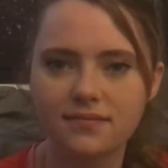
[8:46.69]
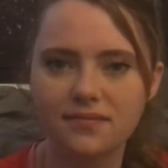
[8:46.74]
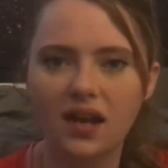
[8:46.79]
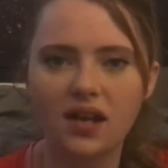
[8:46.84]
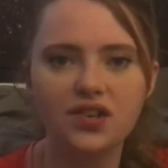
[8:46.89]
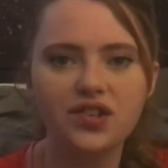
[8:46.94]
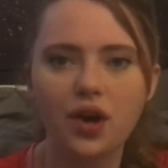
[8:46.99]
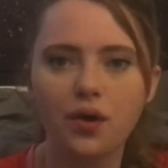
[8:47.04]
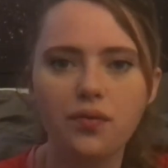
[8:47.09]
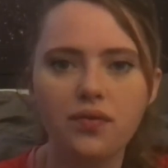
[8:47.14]

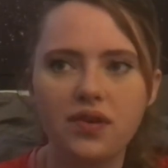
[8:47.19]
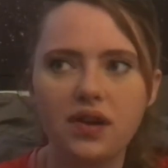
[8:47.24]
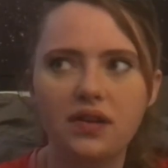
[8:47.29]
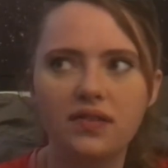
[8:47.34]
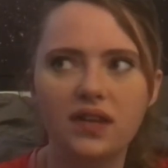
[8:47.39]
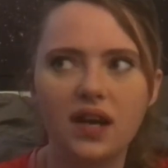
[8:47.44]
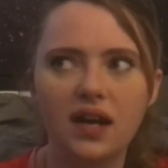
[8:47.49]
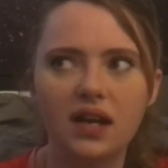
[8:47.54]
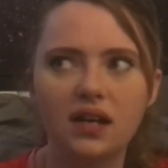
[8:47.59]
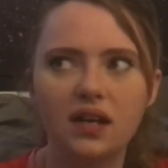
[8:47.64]
and I don't
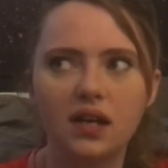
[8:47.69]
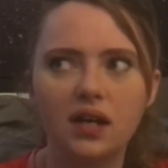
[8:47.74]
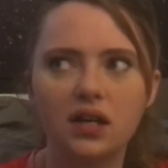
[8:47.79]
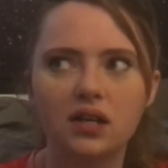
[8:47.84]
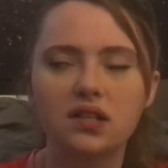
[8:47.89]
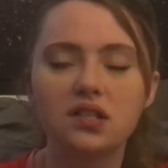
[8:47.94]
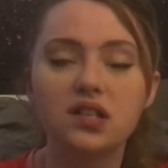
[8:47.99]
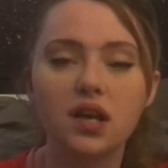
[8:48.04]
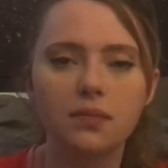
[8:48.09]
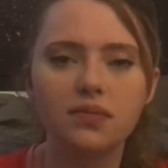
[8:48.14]
think that
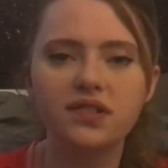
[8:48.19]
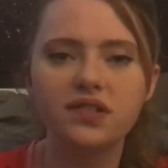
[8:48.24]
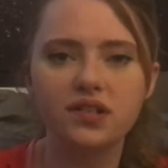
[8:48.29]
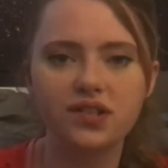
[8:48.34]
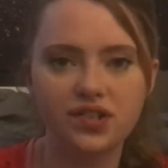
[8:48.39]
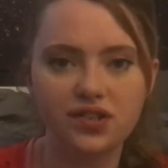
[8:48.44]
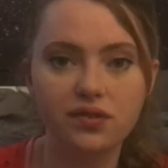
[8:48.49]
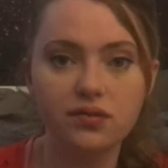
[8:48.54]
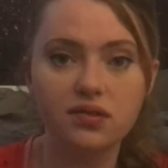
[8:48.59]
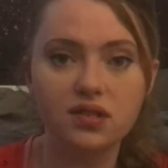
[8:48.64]

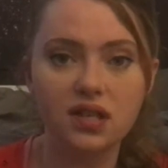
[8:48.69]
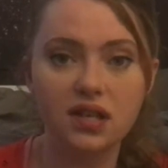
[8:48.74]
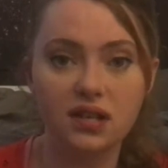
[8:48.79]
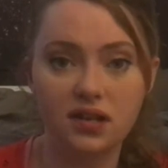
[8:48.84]
substance use